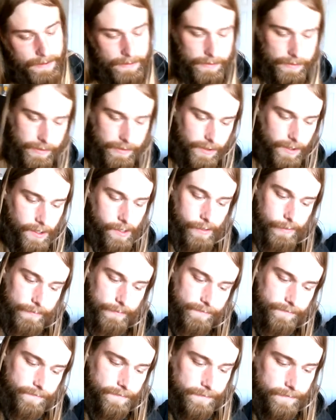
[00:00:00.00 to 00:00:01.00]
So,
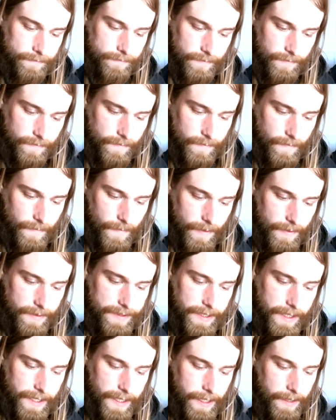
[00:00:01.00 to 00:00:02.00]

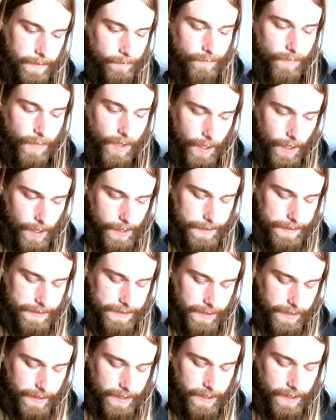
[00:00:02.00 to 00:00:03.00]
Time,
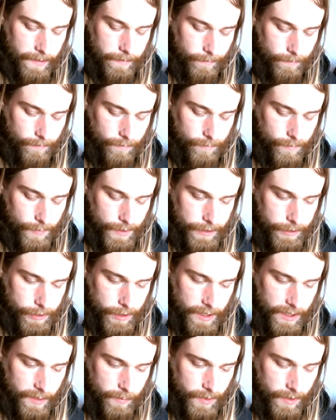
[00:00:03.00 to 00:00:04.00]
On Time by
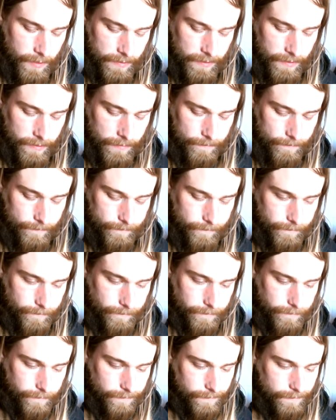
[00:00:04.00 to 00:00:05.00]
John Milton.
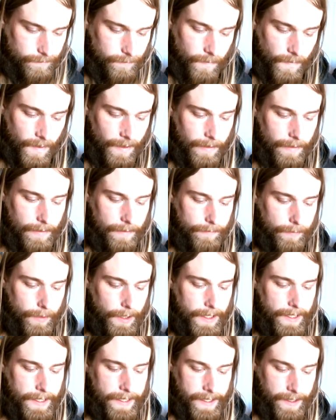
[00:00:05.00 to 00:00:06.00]

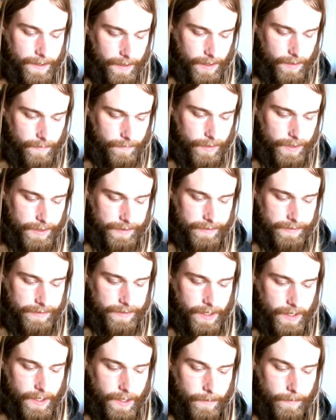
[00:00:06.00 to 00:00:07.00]
Fly, envious
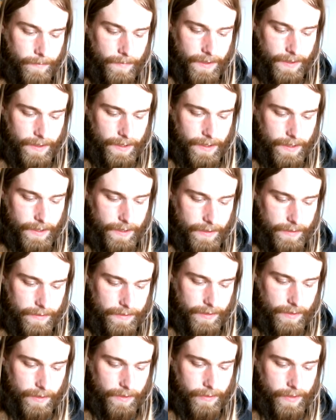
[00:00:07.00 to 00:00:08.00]
time,
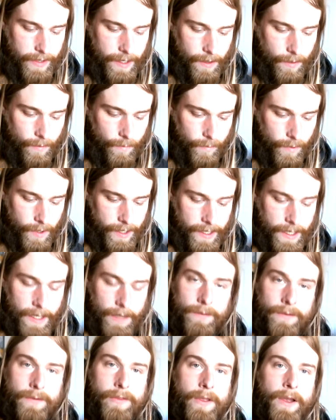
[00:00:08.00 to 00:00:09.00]
till thou run
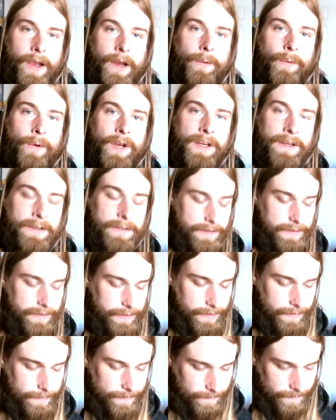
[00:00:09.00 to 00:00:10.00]
out thy
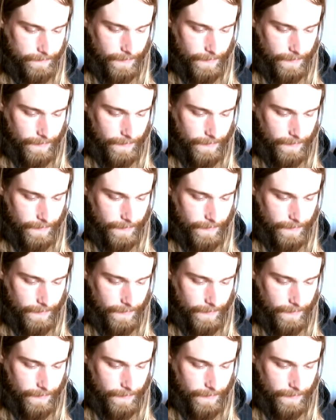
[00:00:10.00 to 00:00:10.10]
race.